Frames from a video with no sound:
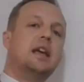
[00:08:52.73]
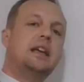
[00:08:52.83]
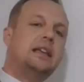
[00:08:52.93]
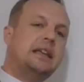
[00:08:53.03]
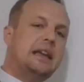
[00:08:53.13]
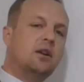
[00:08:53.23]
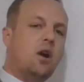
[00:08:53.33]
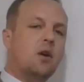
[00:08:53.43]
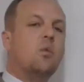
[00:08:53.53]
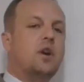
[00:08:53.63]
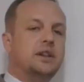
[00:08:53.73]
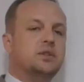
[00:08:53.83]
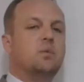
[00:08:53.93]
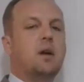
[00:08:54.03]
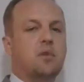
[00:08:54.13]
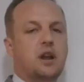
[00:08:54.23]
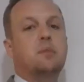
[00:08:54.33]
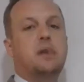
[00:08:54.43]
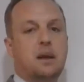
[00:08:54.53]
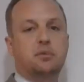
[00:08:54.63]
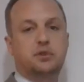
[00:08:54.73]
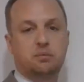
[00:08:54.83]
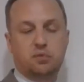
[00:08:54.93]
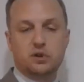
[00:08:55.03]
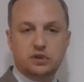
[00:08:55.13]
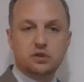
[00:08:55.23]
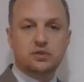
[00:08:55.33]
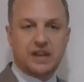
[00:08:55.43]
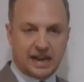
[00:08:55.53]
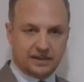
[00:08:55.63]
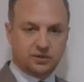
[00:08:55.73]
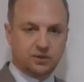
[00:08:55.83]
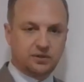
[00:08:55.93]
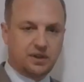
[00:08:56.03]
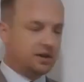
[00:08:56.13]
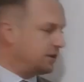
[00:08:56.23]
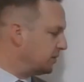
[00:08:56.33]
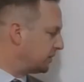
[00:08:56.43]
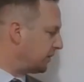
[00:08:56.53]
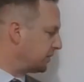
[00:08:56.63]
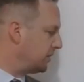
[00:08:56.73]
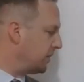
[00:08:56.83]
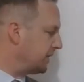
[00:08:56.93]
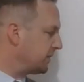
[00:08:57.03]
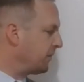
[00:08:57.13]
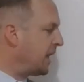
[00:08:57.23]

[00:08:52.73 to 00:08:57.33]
Here are ones where we're going to be able to produce answers that are useful to us.